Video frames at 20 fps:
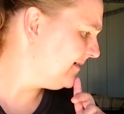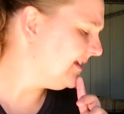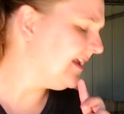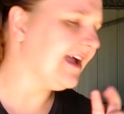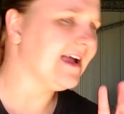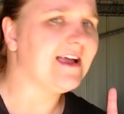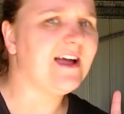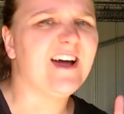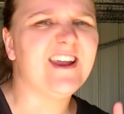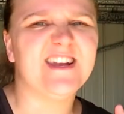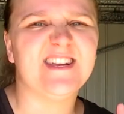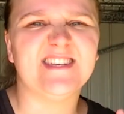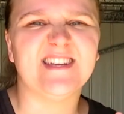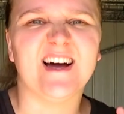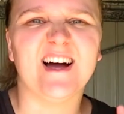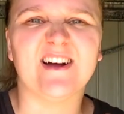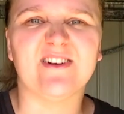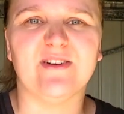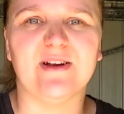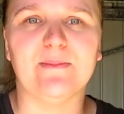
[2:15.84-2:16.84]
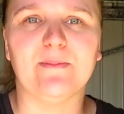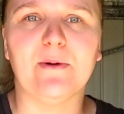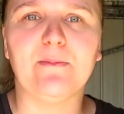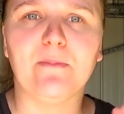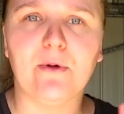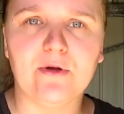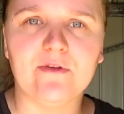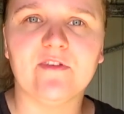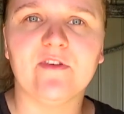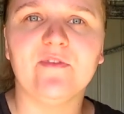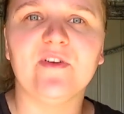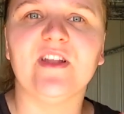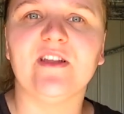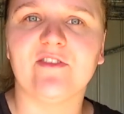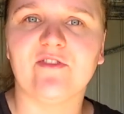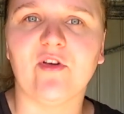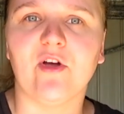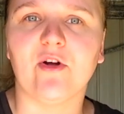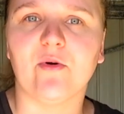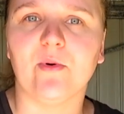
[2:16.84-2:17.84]
yeah, kind of dark green, but most of it
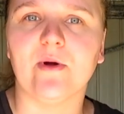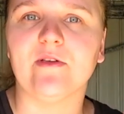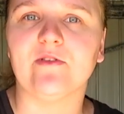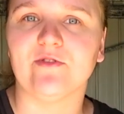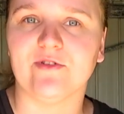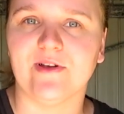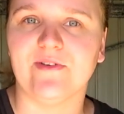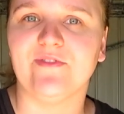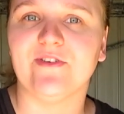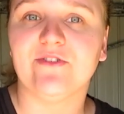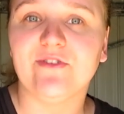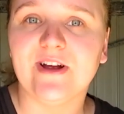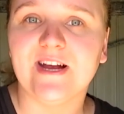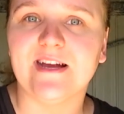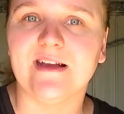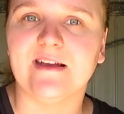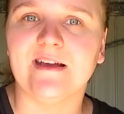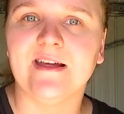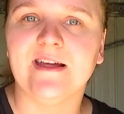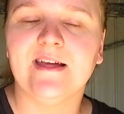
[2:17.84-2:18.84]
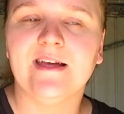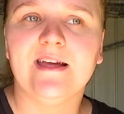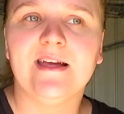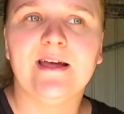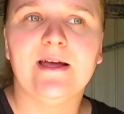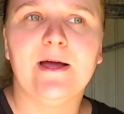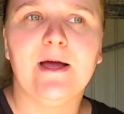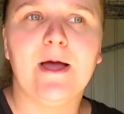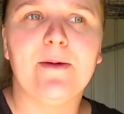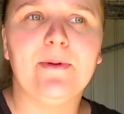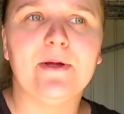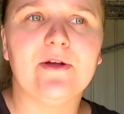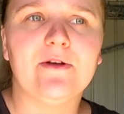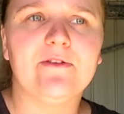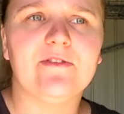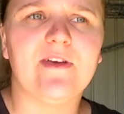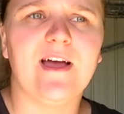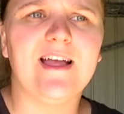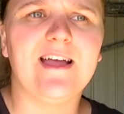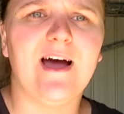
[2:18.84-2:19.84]
is turquoise or either green,
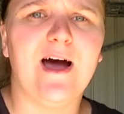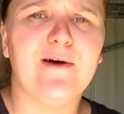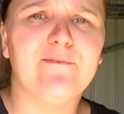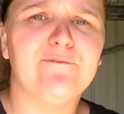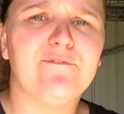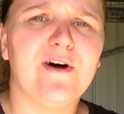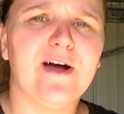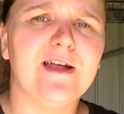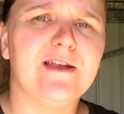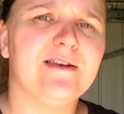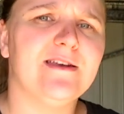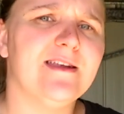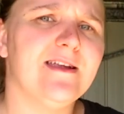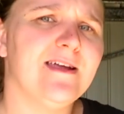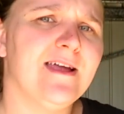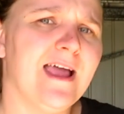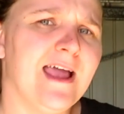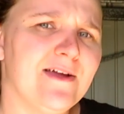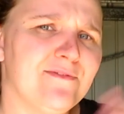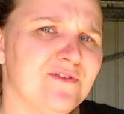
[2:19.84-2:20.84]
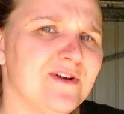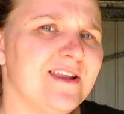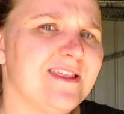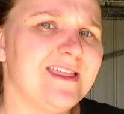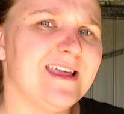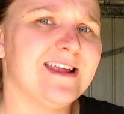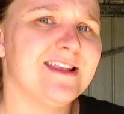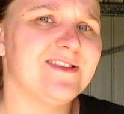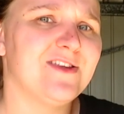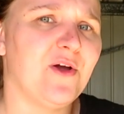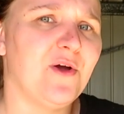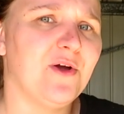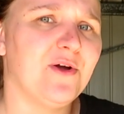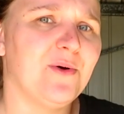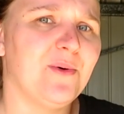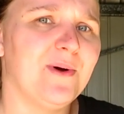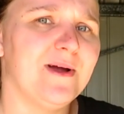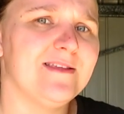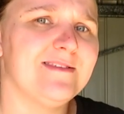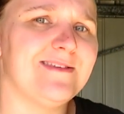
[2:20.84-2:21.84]
because I can't find everything
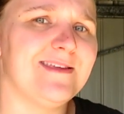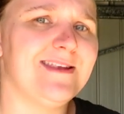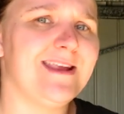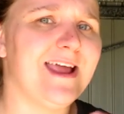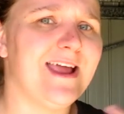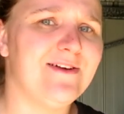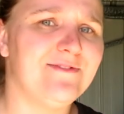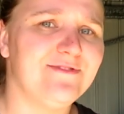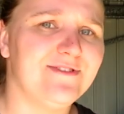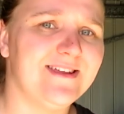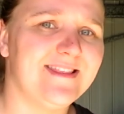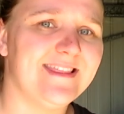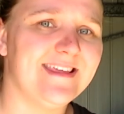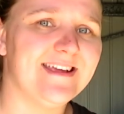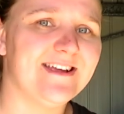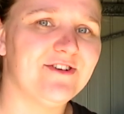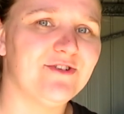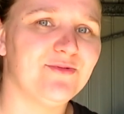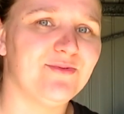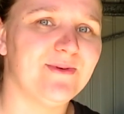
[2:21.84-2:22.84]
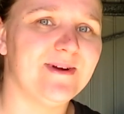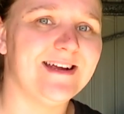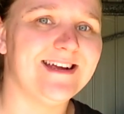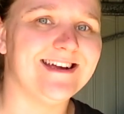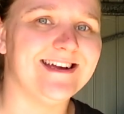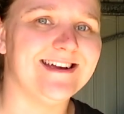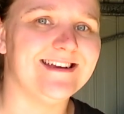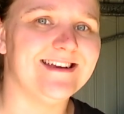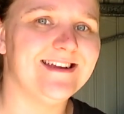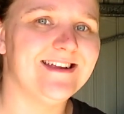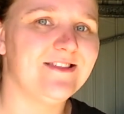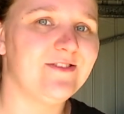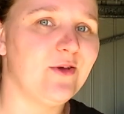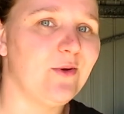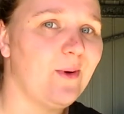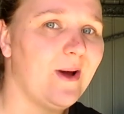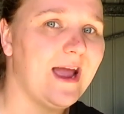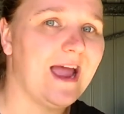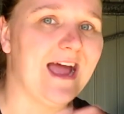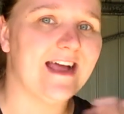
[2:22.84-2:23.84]
turquoise and everything green.
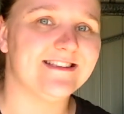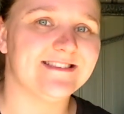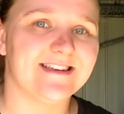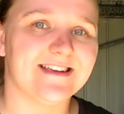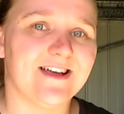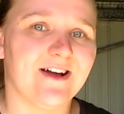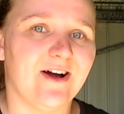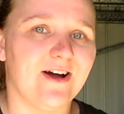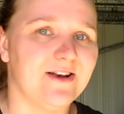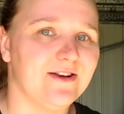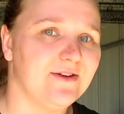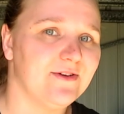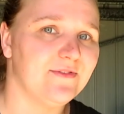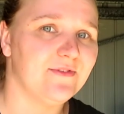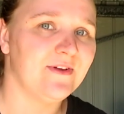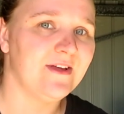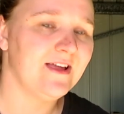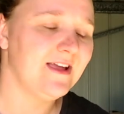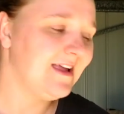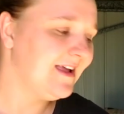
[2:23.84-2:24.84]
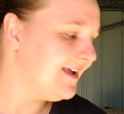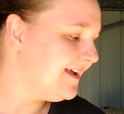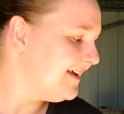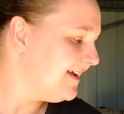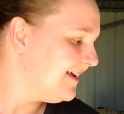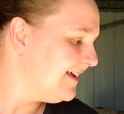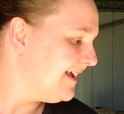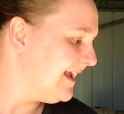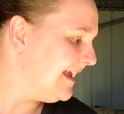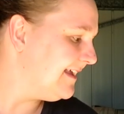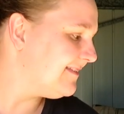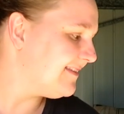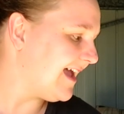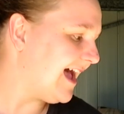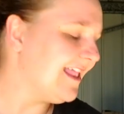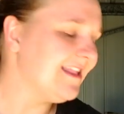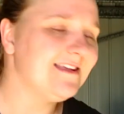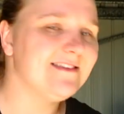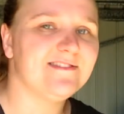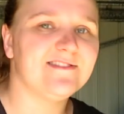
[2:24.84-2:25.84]
So I had to kind of, his
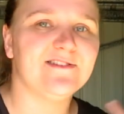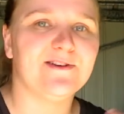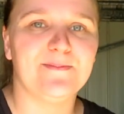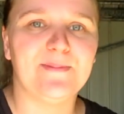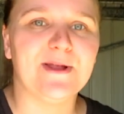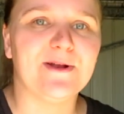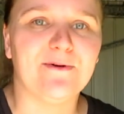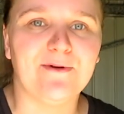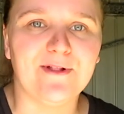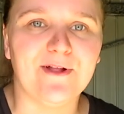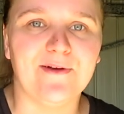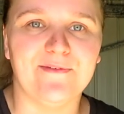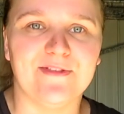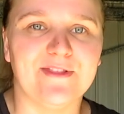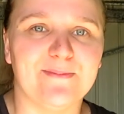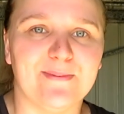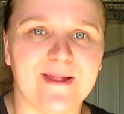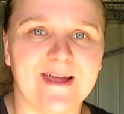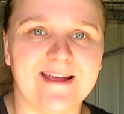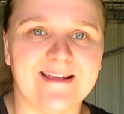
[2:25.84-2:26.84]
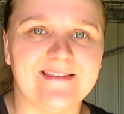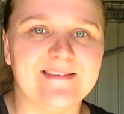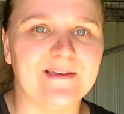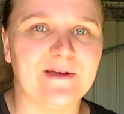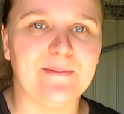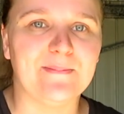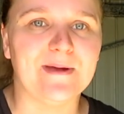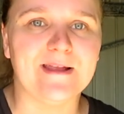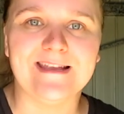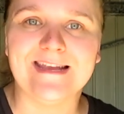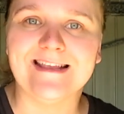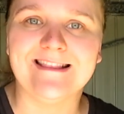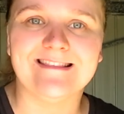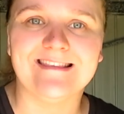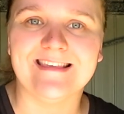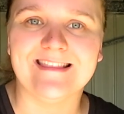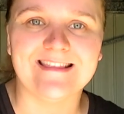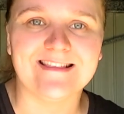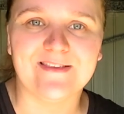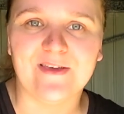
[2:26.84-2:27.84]
colors are a bit all over the place, so, but
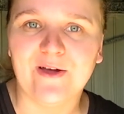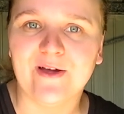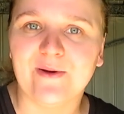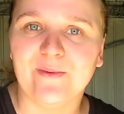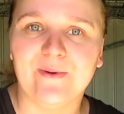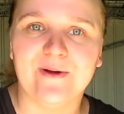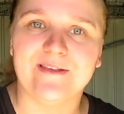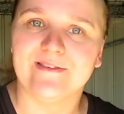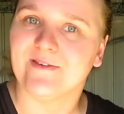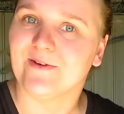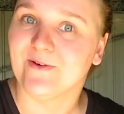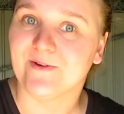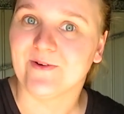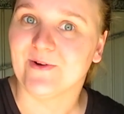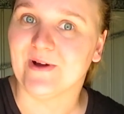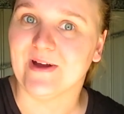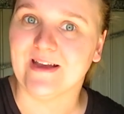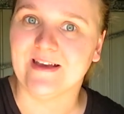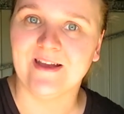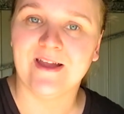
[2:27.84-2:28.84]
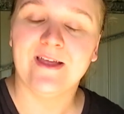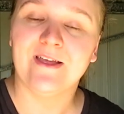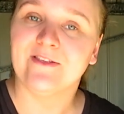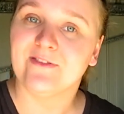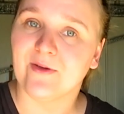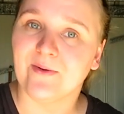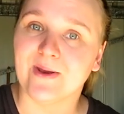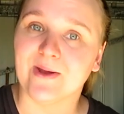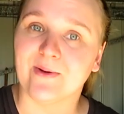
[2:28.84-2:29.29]
it's either turquoise or green. So